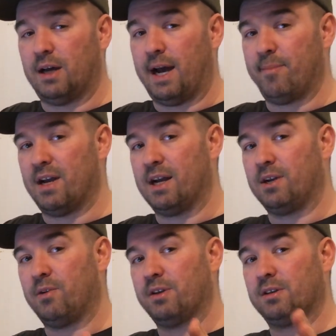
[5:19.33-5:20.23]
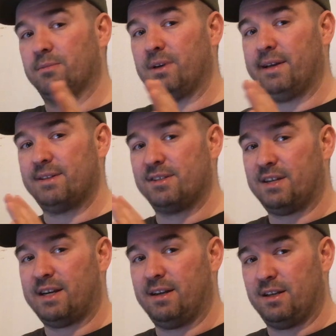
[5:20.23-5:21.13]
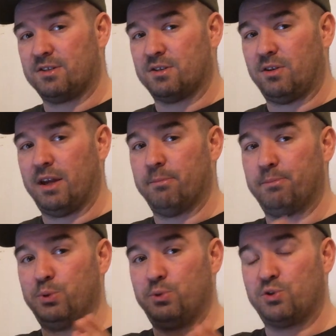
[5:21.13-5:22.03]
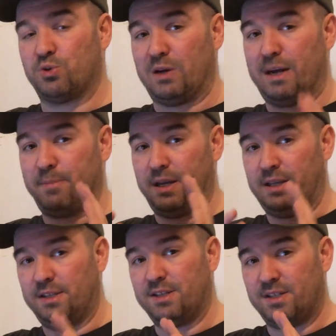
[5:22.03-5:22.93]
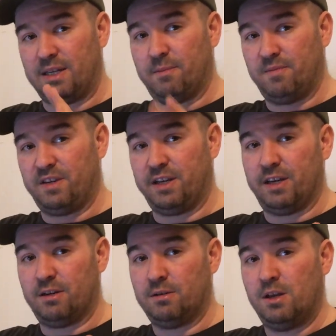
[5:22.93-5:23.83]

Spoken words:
I'm not going to combine side hustle and bootstrapping in this same video.